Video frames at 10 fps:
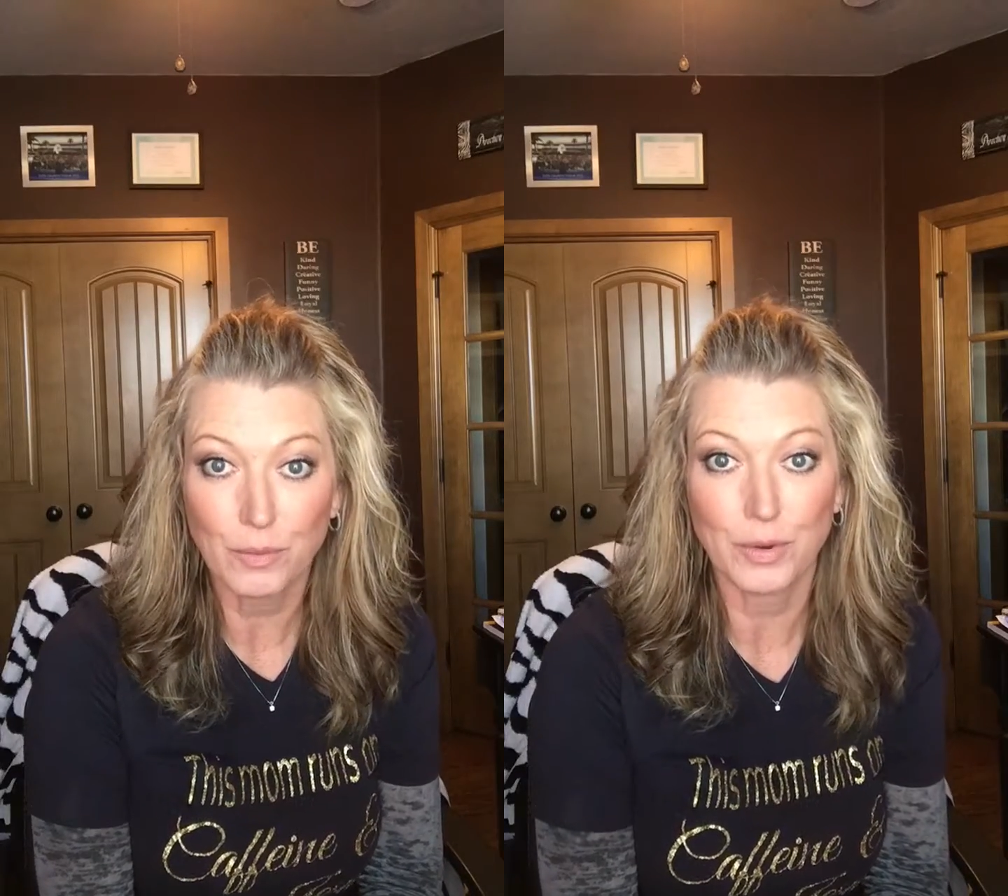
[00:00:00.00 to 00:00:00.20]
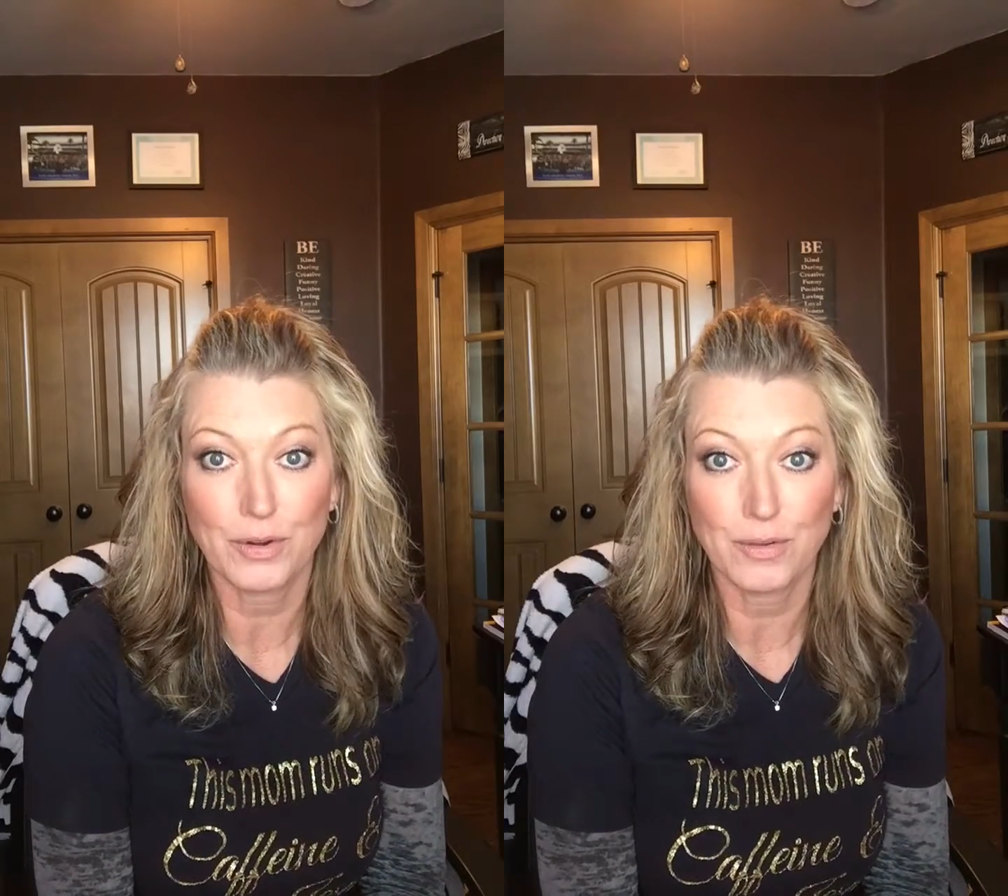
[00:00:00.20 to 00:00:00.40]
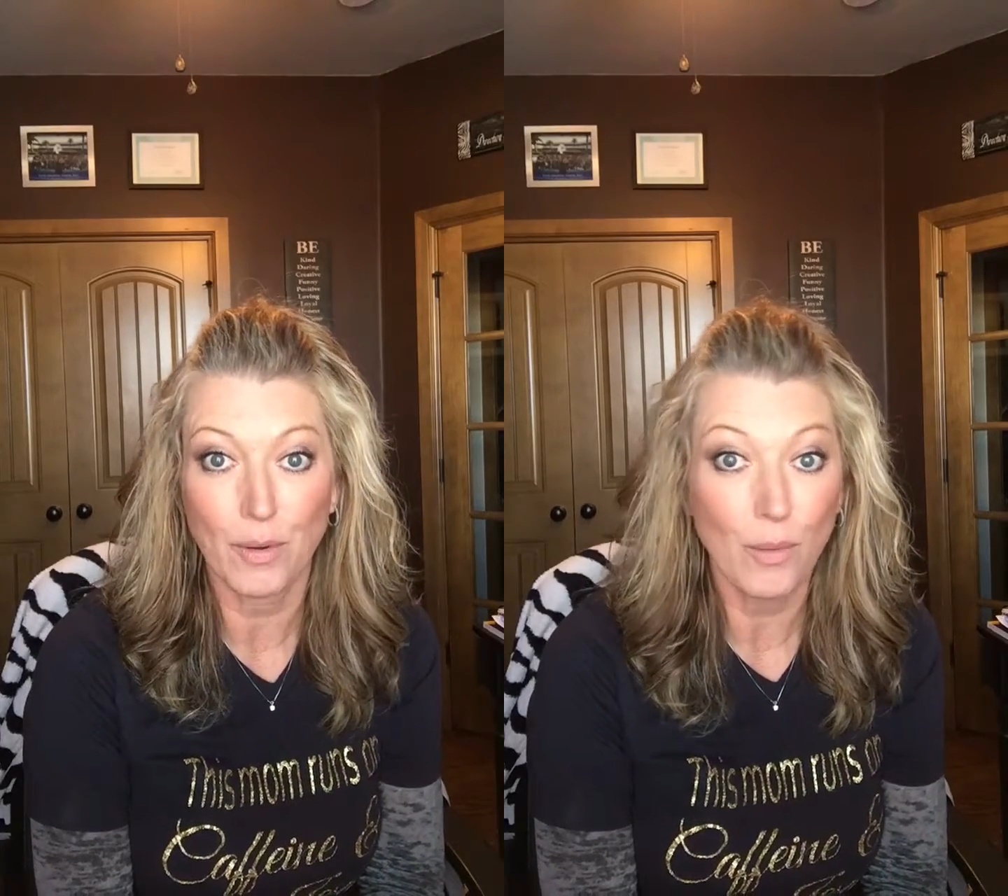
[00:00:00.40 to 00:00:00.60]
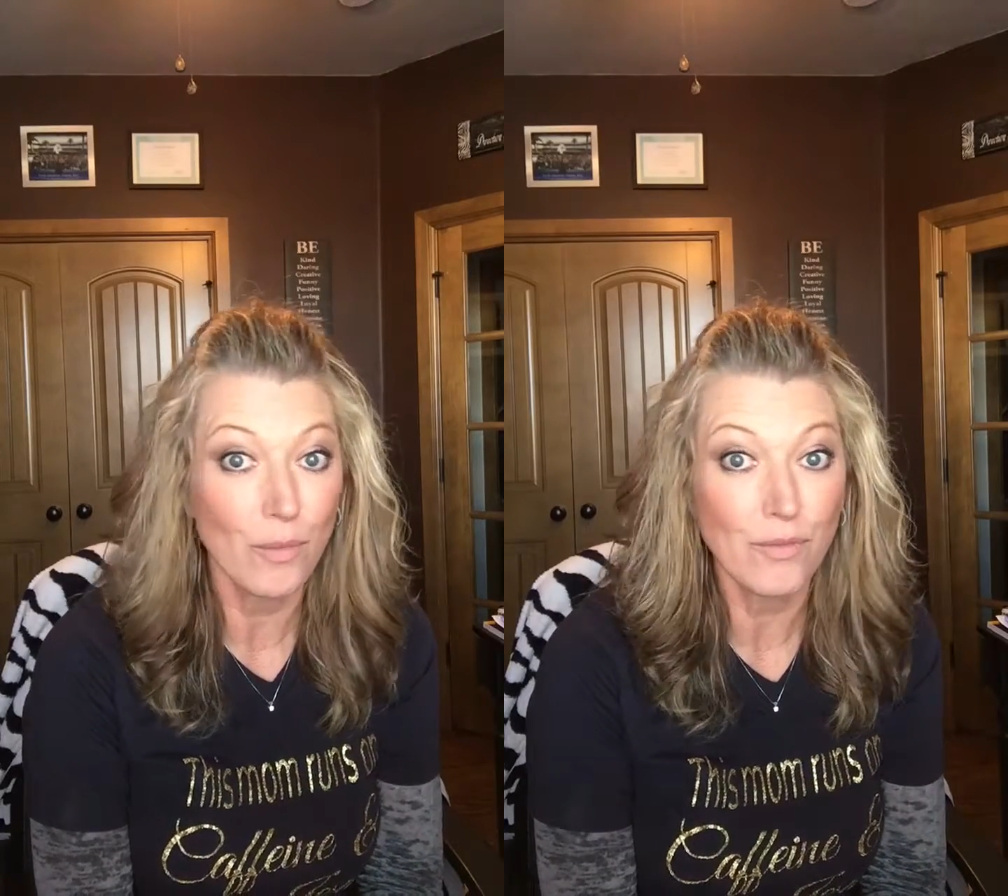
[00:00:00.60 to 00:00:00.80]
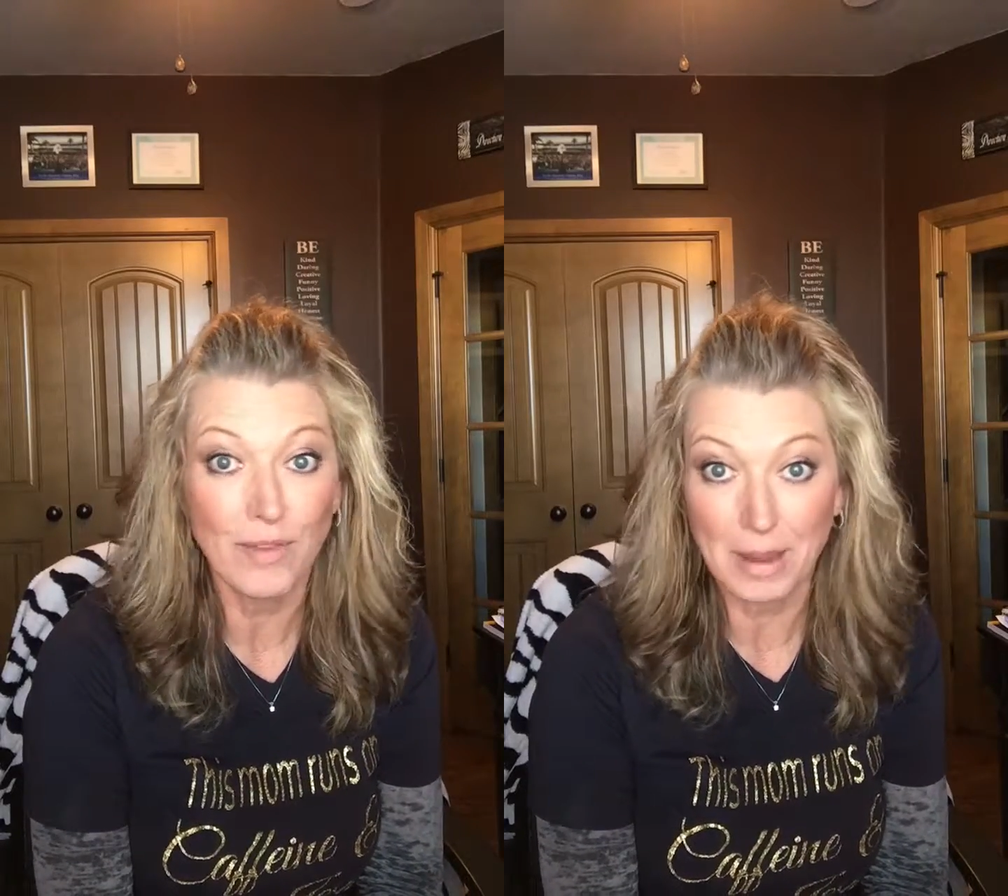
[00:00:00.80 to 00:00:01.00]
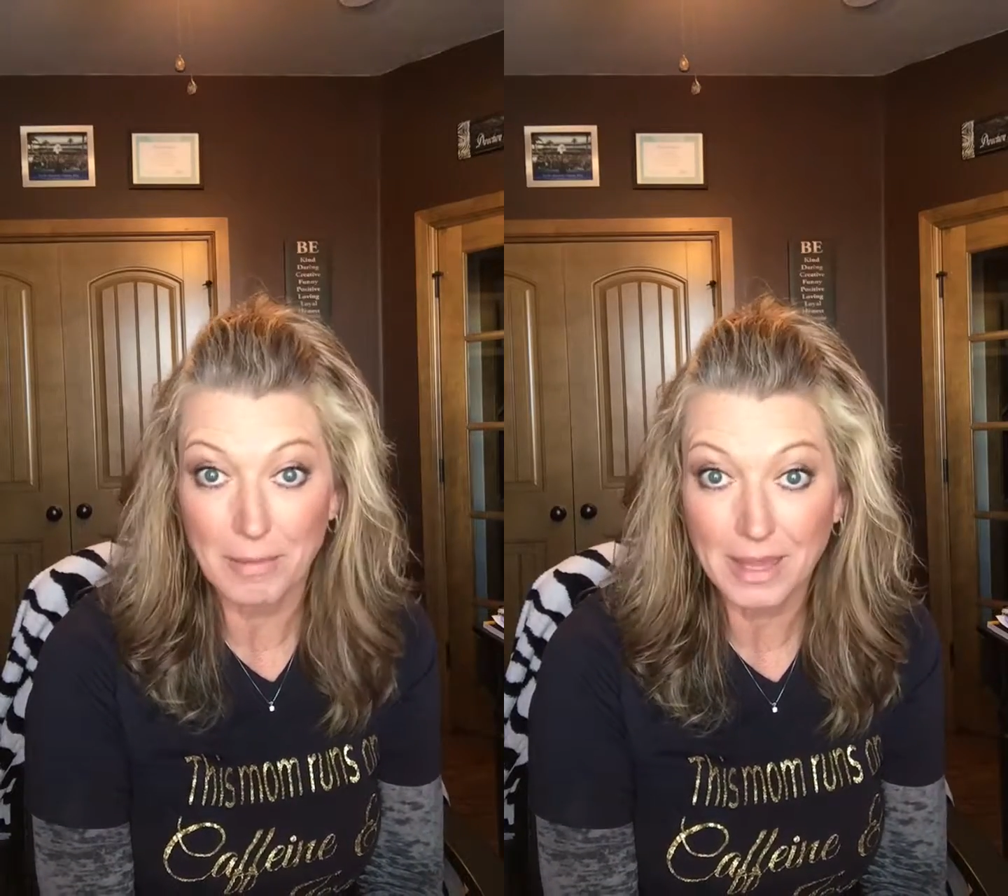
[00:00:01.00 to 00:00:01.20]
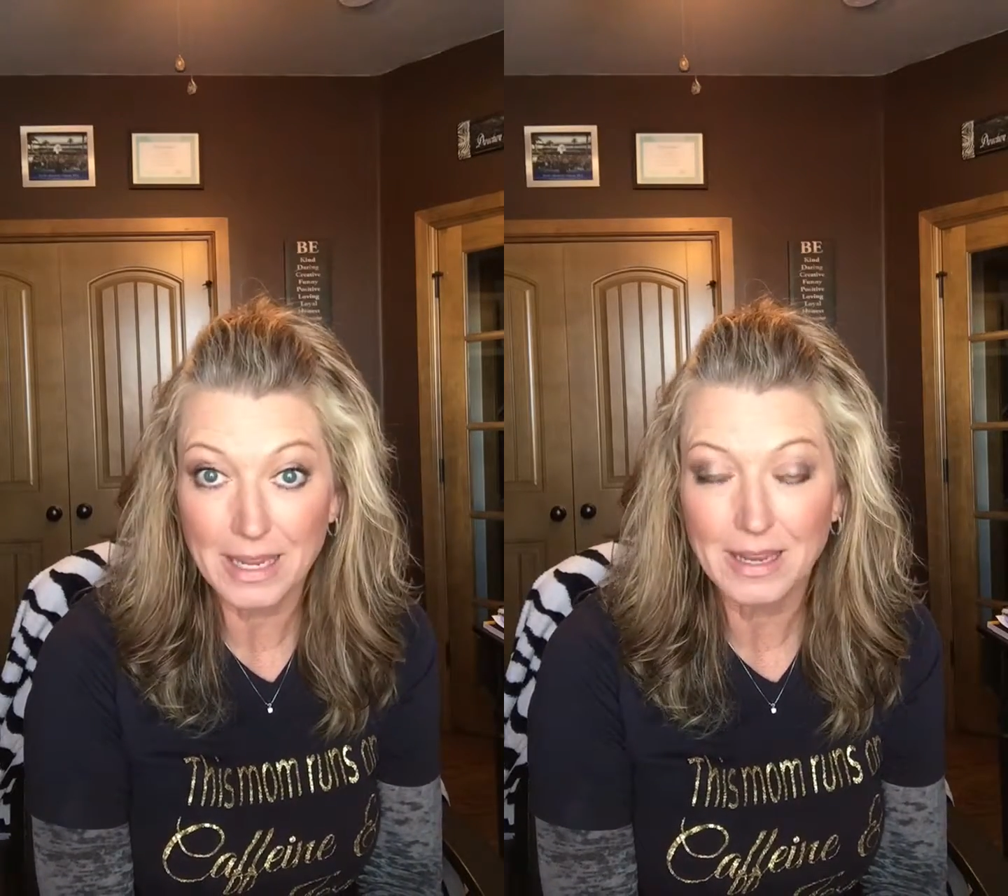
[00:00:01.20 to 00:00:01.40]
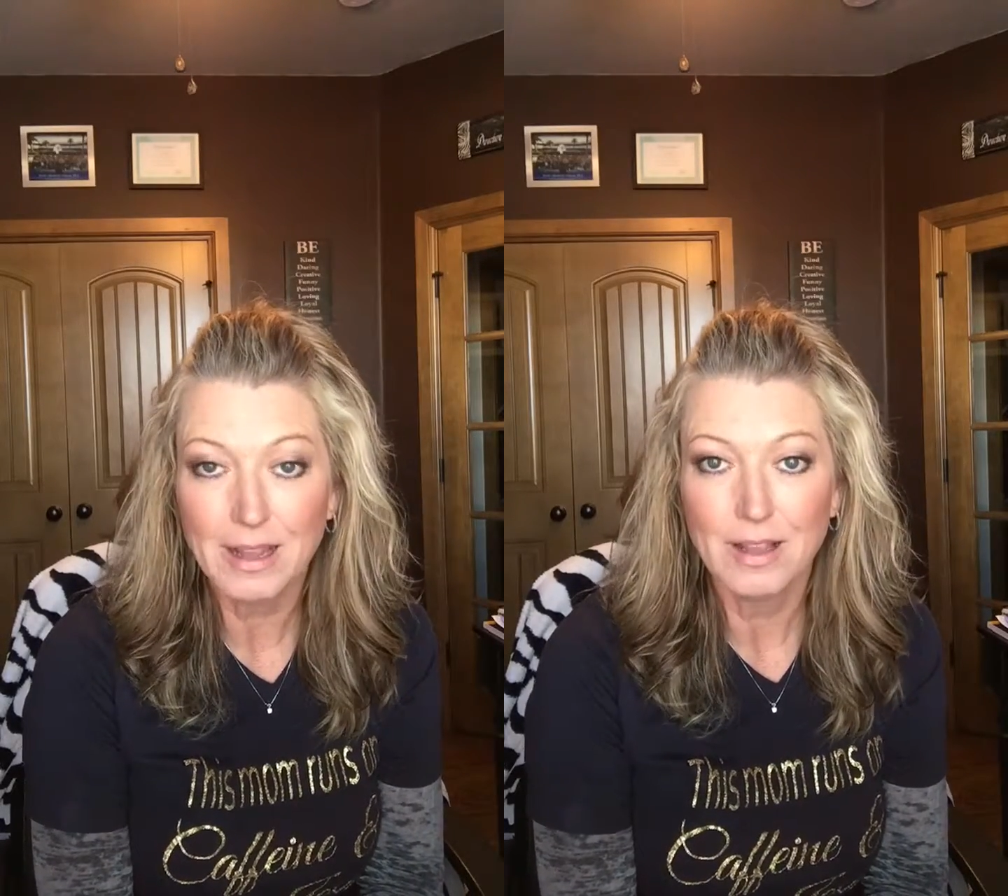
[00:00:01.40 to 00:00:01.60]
for your whole family,